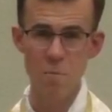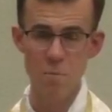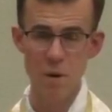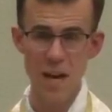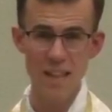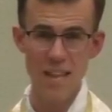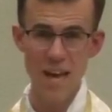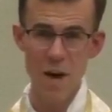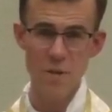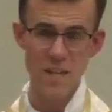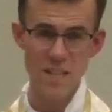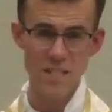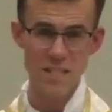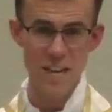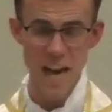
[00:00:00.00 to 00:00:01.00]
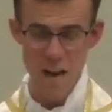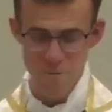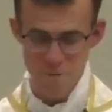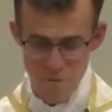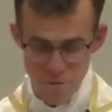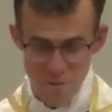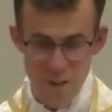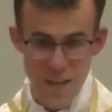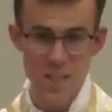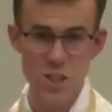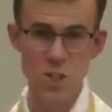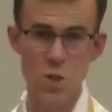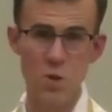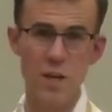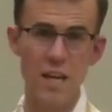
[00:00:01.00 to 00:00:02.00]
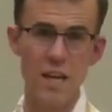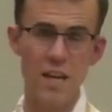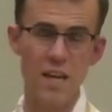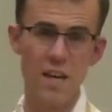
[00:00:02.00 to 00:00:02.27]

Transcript: but allowing us to have victory